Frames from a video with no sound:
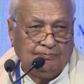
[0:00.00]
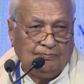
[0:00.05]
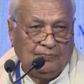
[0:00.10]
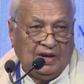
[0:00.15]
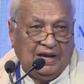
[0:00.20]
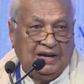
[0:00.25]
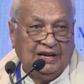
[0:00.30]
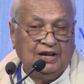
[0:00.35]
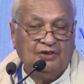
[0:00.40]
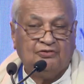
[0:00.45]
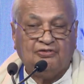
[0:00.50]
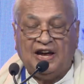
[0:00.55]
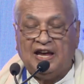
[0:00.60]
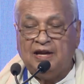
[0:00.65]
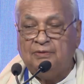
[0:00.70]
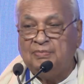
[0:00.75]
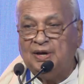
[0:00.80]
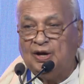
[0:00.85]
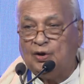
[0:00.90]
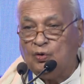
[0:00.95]
And if I
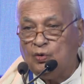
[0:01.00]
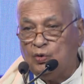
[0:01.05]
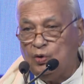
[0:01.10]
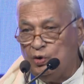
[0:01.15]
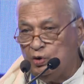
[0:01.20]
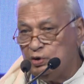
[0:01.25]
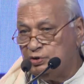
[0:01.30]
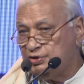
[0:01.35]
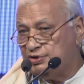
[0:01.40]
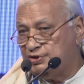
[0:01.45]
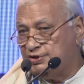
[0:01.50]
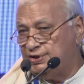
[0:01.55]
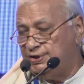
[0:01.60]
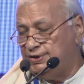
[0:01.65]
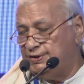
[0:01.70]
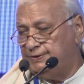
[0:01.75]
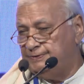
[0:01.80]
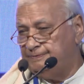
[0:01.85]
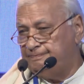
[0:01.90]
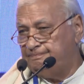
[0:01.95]
may quote
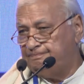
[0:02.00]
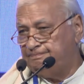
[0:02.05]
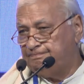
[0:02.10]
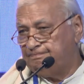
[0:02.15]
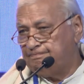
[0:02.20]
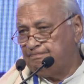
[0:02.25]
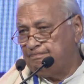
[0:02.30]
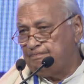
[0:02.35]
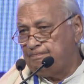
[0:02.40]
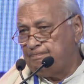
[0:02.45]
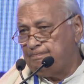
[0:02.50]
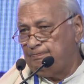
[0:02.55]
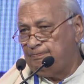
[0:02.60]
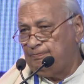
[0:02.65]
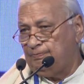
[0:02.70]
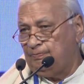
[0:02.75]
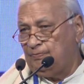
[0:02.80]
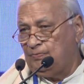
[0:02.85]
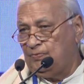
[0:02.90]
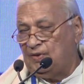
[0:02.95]

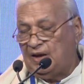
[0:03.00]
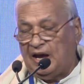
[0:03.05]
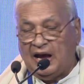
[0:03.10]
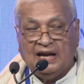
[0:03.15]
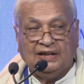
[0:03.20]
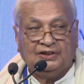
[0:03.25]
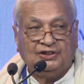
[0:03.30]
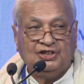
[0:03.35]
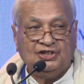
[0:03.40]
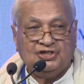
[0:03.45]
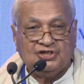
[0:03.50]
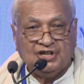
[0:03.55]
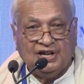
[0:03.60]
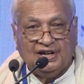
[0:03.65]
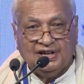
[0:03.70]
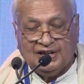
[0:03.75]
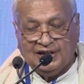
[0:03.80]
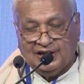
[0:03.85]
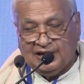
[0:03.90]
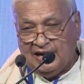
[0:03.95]
Adi
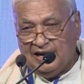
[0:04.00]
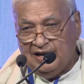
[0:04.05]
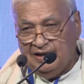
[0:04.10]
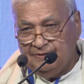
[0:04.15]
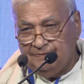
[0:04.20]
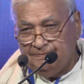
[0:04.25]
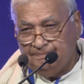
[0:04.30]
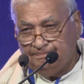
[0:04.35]
Shankara,